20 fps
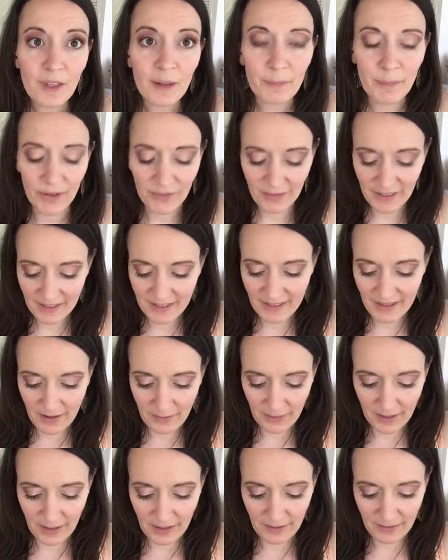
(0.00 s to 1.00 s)
Perfect, there
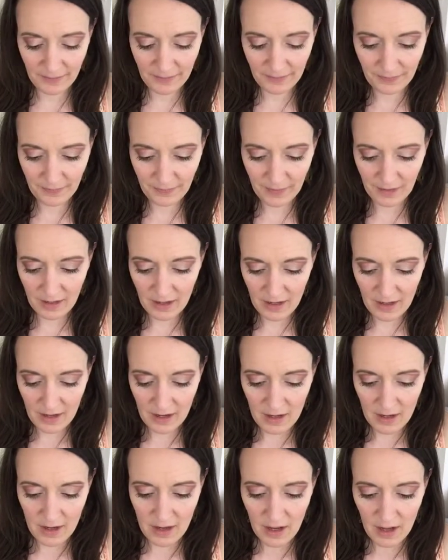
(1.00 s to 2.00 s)
we go.
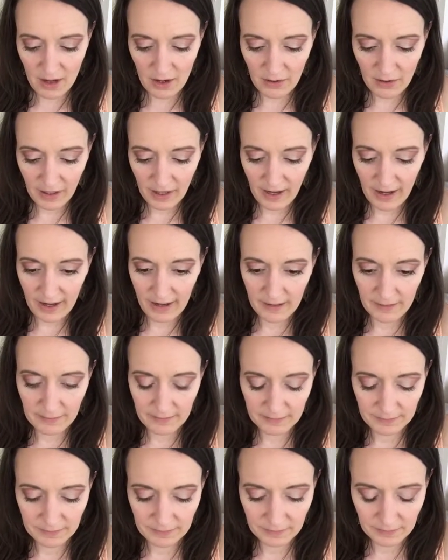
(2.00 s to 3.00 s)
Okay,
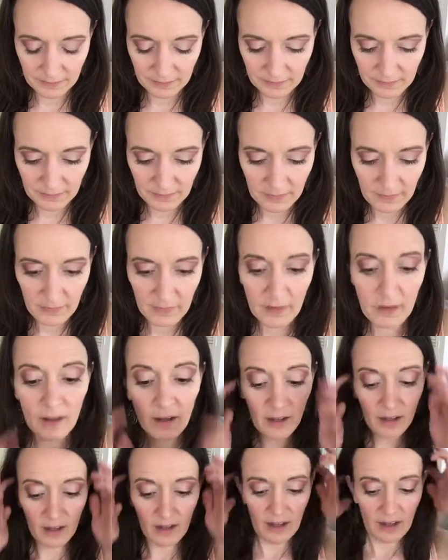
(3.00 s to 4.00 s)

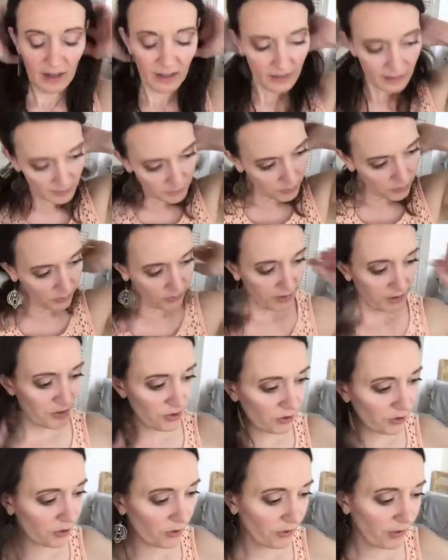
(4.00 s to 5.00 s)
I am going
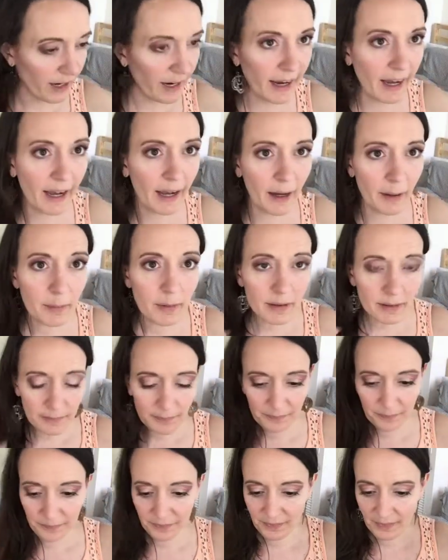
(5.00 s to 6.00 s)
to grab
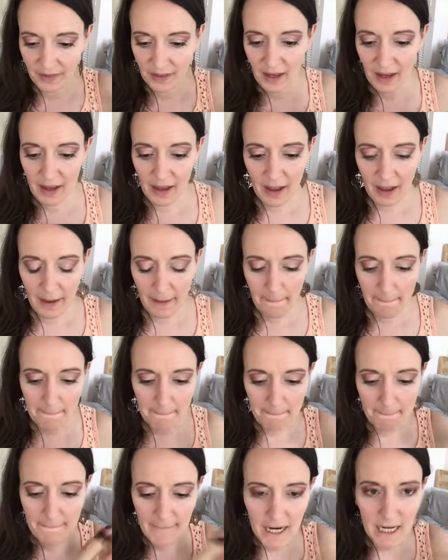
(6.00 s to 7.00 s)

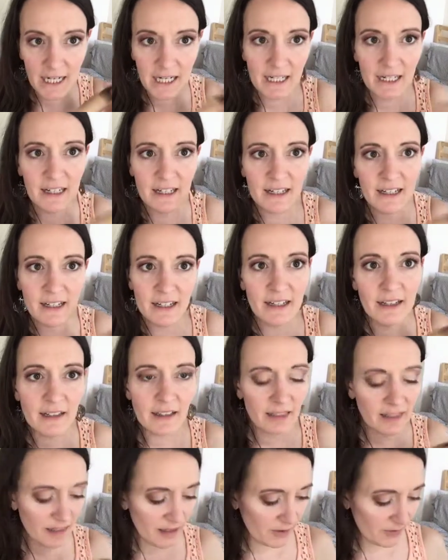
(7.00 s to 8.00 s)
my
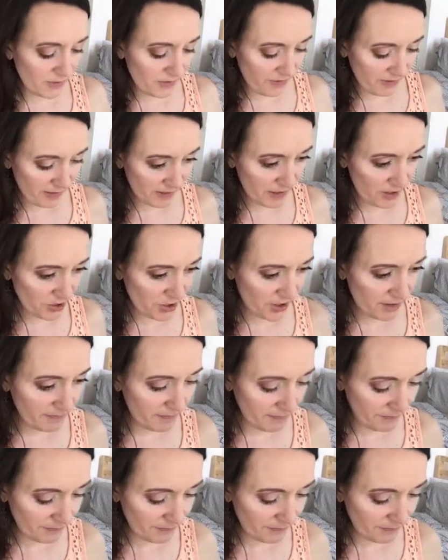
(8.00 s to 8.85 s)
liquid foundation.